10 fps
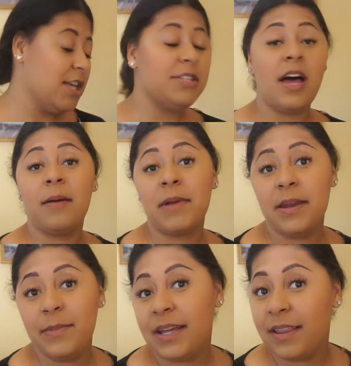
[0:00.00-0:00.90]
So I'm
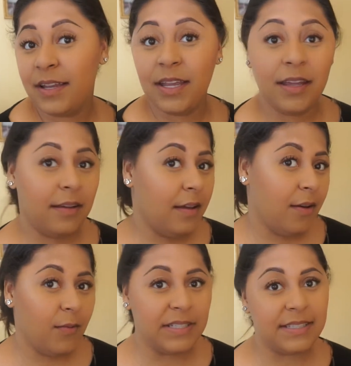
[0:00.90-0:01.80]
gonna be cleaning
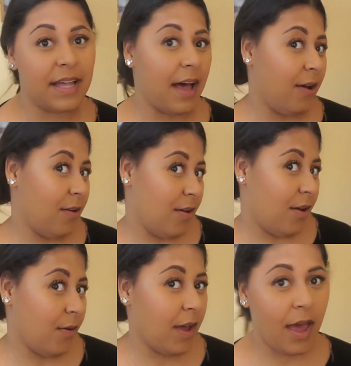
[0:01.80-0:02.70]
with style.
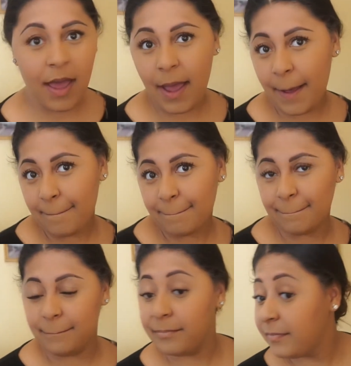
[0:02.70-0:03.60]
Okay.
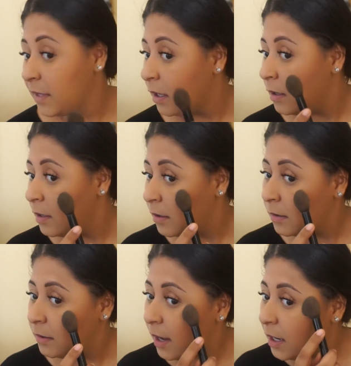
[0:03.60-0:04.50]

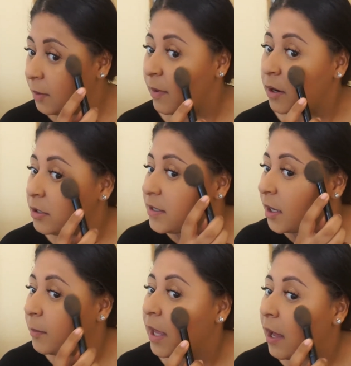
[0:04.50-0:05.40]
Danny better
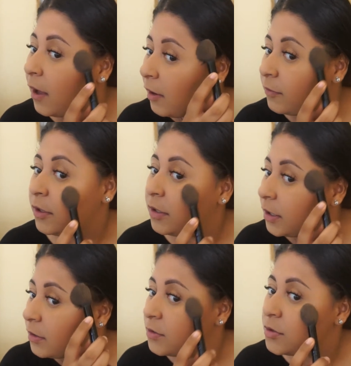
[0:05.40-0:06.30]
take me out after
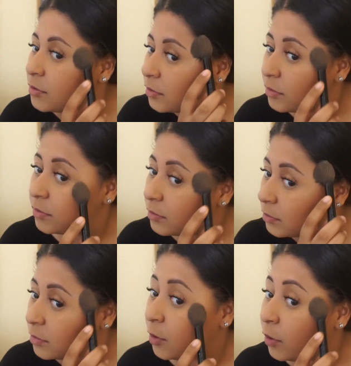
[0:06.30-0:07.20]
this shoot.
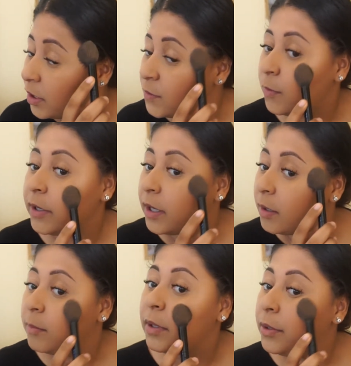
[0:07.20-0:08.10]
Well, he's
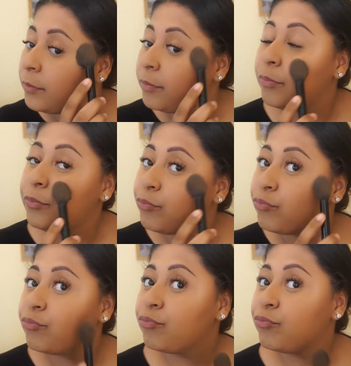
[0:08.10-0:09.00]
working, but
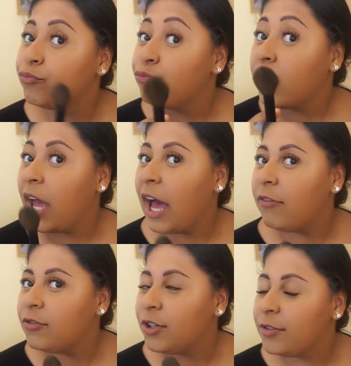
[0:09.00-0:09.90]

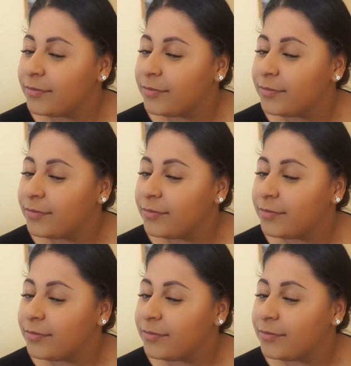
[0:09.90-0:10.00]
after.